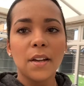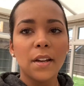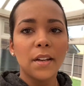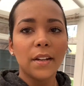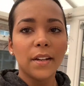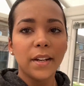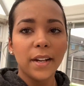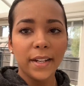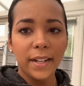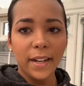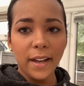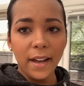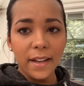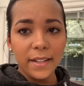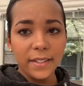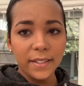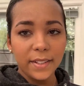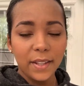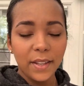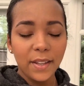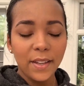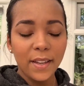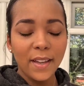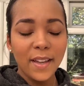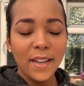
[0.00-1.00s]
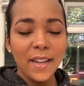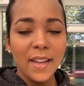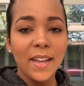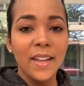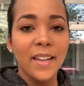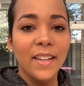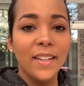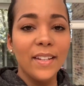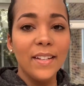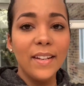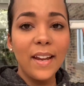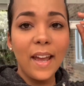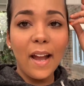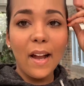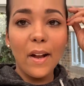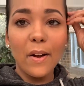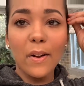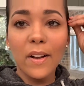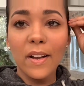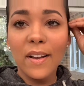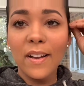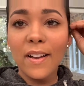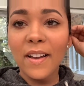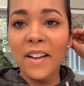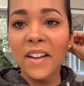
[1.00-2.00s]
All right, guys. Now,
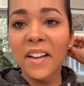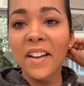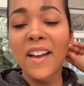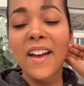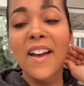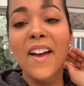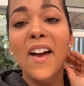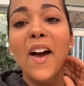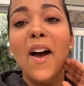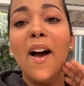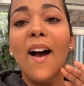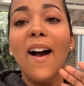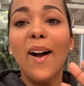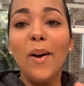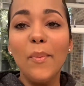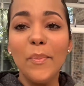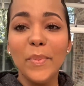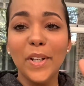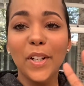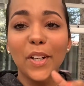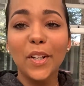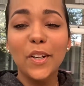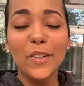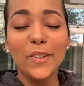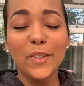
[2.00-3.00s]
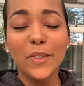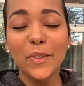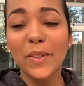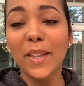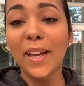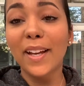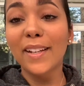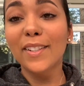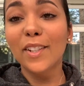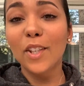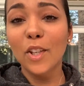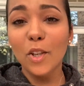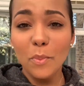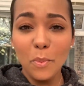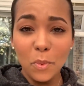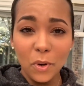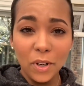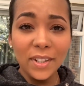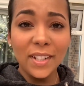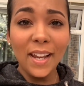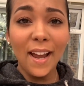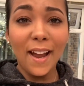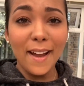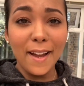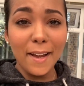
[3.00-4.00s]
I'm gonna go do that 2
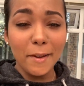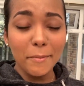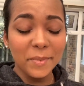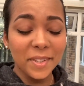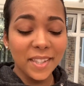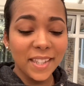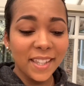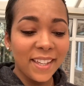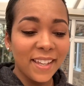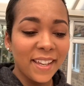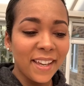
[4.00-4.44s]
more times.